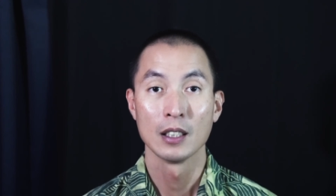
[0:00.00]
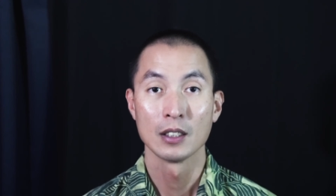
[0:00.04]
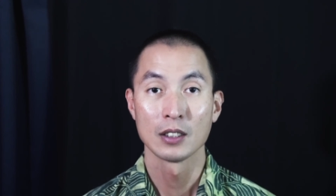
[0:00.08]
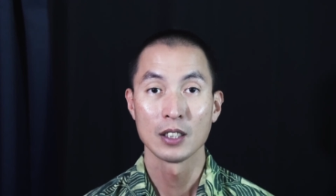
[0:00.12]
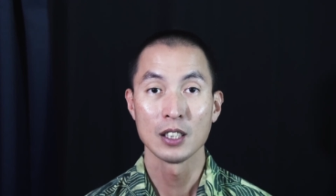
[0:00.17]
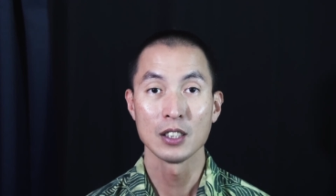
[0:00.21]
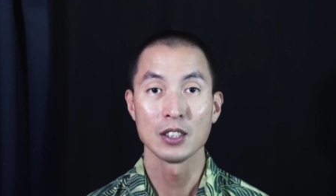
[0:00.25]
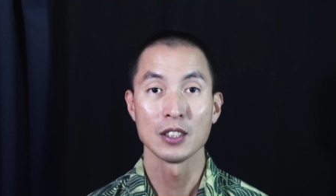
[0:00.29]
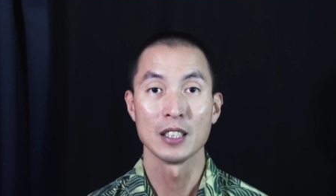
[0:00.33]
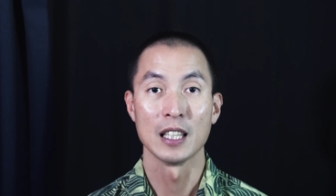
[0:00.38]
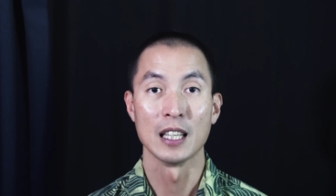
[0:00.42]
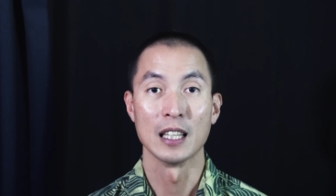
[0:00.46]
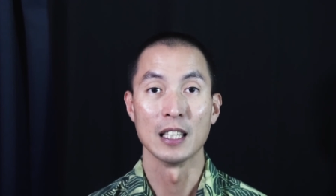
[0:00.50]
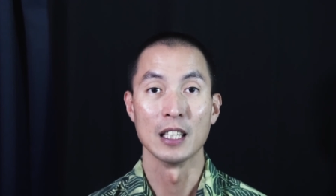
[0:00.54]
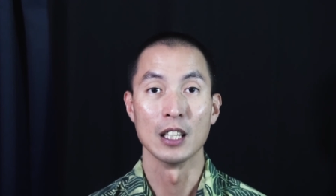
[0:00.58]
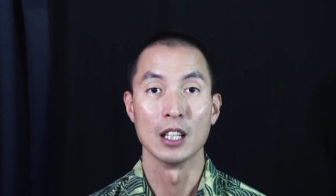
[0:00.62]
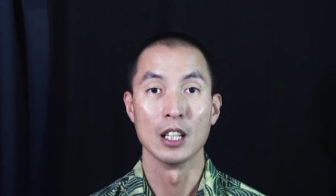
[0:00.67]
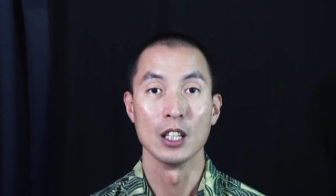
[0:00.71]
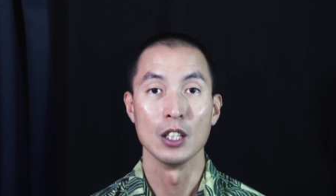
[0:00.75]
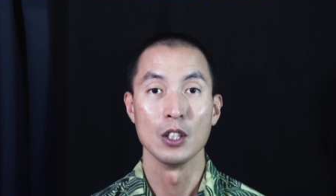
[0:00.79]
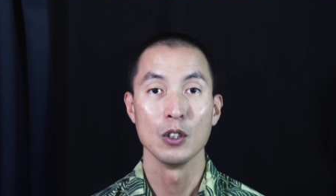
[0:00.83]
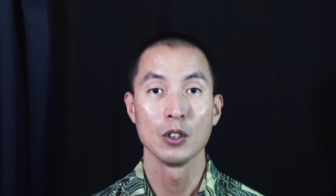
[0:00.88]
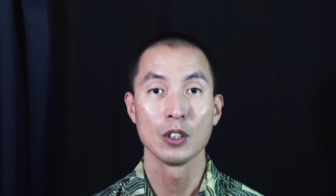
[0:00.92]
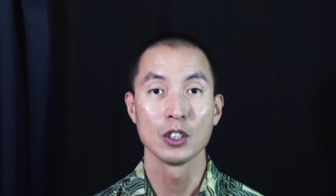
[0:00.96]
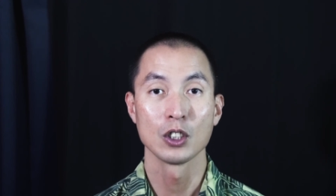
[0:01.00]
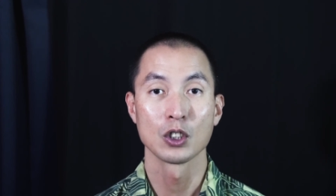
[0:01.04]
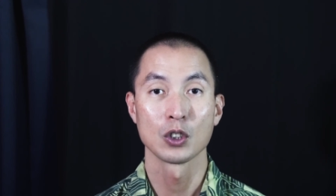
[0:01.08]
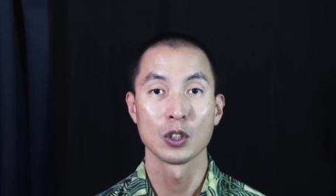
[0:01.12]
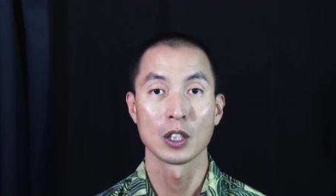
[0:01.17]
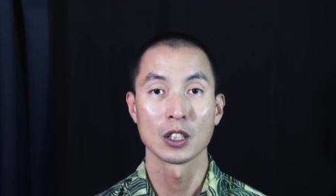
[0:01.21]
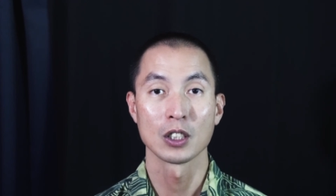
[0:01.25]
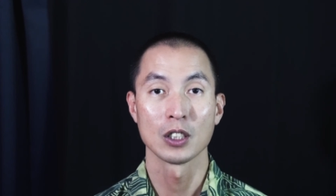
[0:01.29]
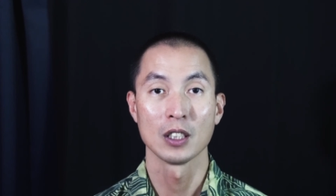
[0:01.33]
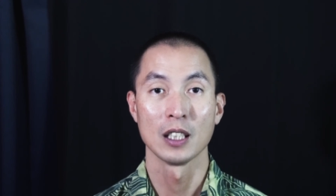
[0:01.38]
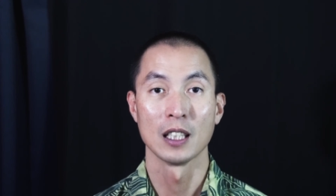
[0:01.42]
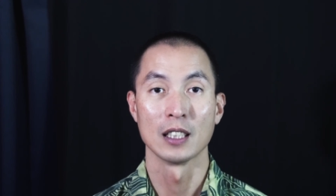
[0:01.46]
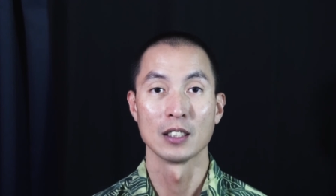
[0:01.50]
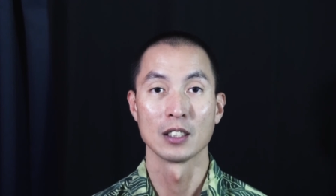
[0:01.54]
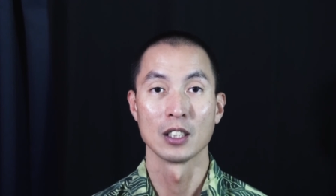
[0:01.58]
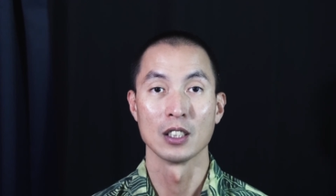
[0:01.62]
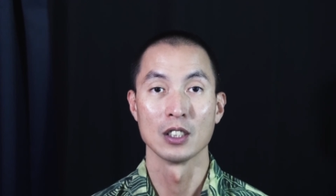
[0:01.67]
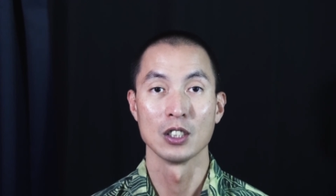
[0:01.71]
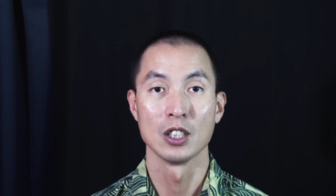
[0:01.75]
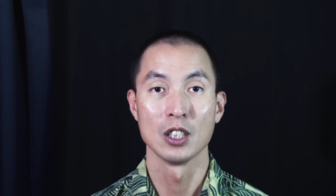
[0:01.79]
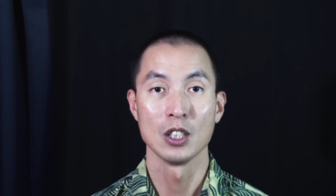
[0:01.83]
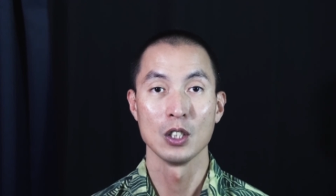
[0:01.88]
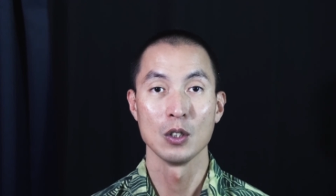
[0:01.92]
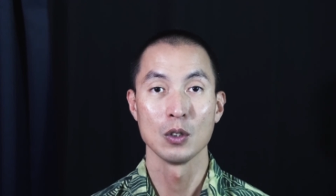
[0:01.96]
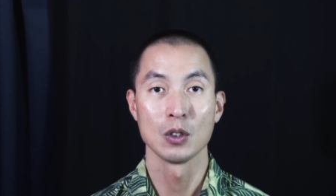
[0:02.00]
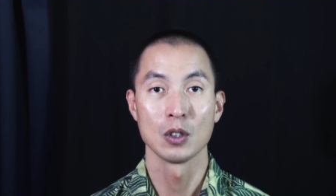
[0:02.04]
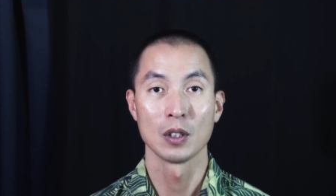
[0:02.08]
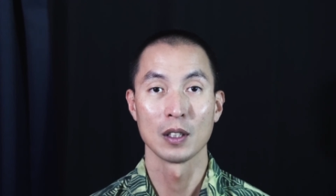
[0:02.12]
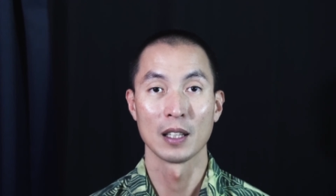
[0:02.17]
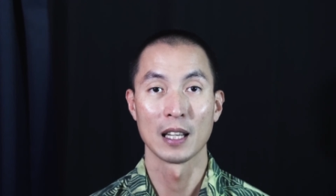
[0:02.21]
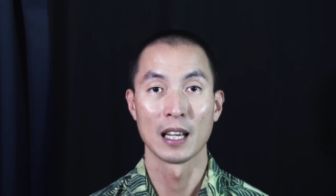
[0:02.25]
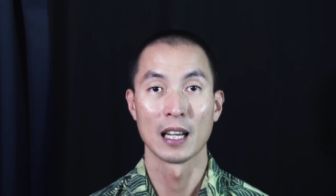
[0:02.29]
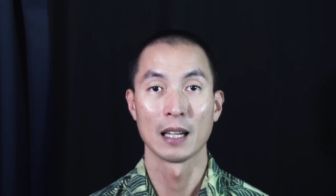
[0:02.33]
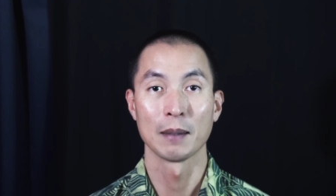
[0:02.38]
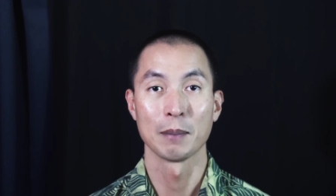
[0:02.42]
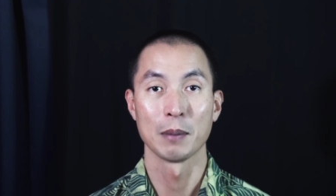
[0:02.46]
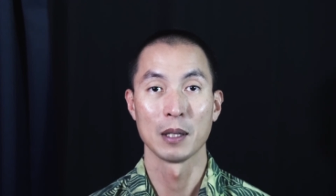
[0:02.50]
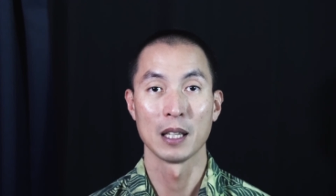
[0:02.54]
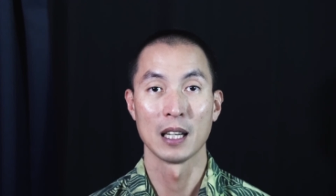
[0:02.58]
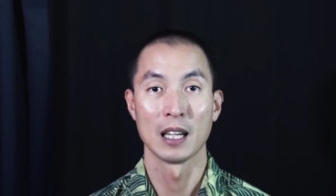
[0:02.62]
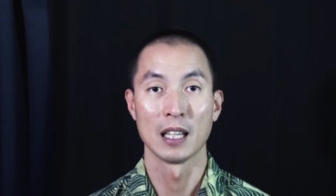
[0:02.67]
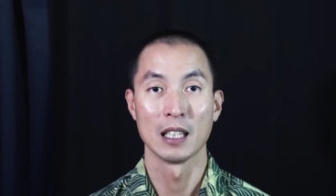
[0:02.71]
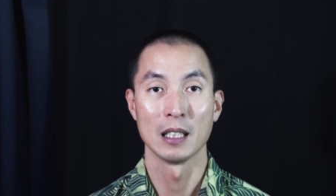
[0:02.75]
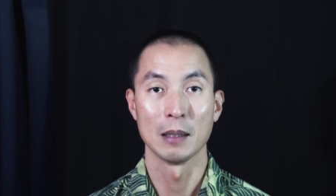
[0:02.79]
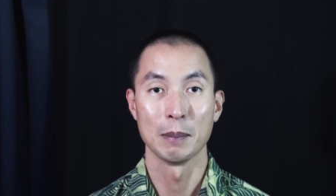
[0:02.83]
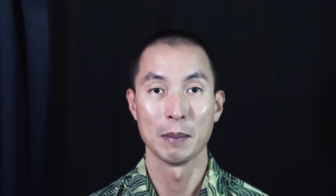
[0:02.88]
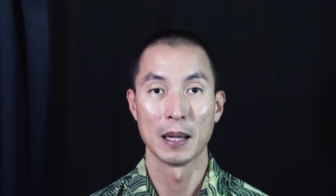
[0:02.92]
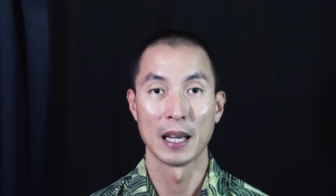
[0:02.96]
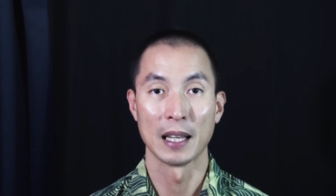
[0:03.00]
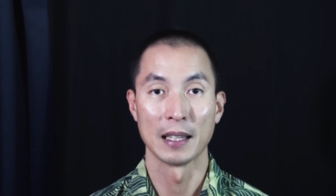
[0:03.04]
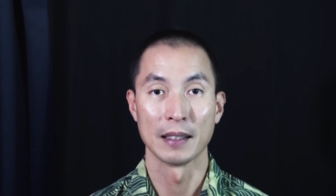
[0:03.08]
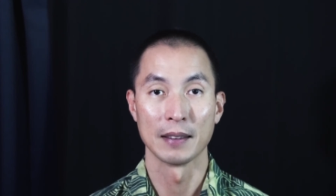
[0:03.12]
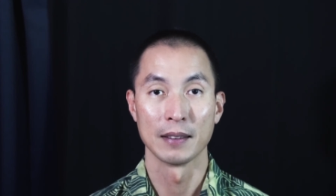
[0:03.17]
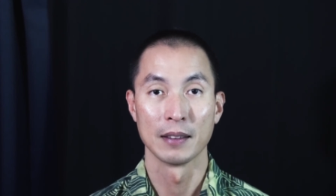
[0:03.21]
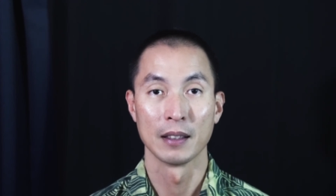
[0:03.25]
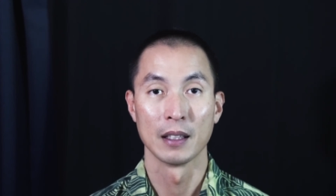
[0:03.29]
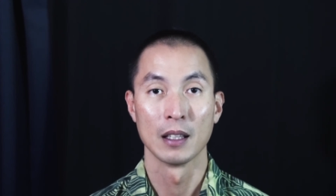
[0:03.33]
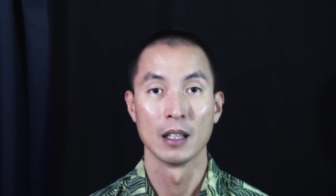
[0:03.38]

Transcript: Since then, new construction has continued to lag behind demand.